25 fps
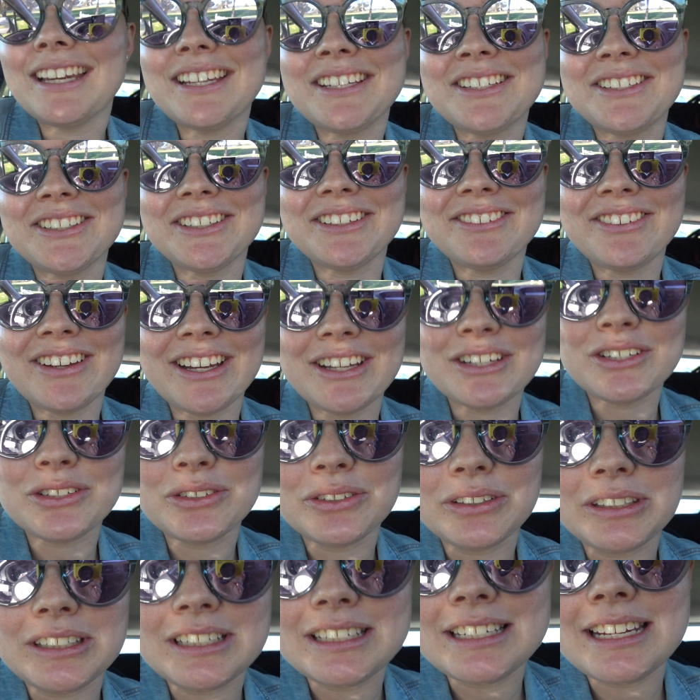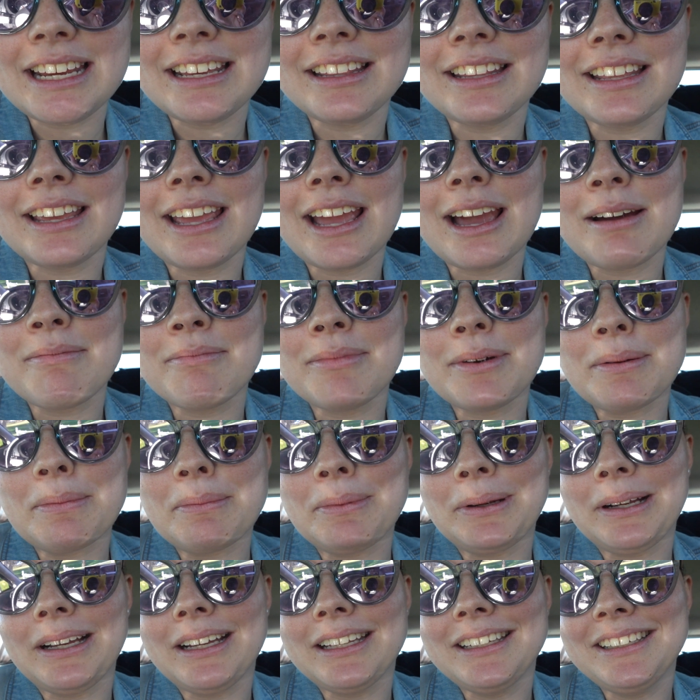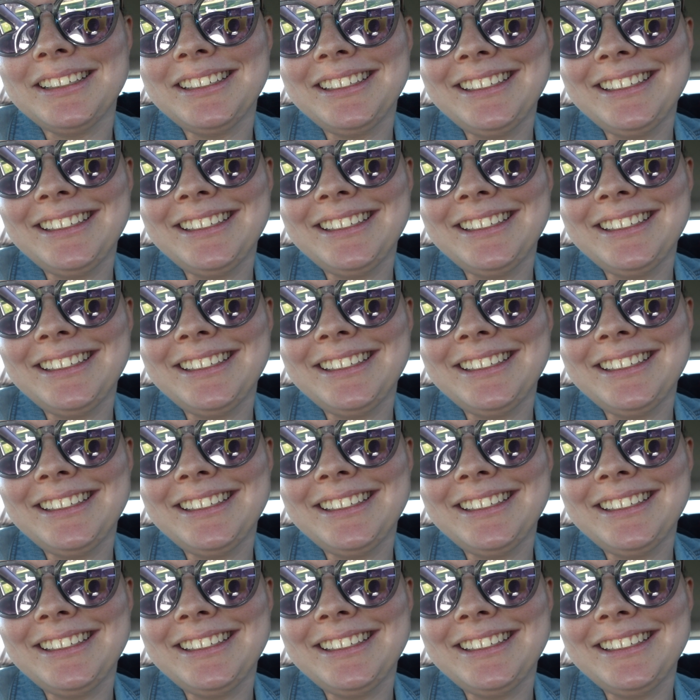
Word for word: I should have had Jordan take the camera, but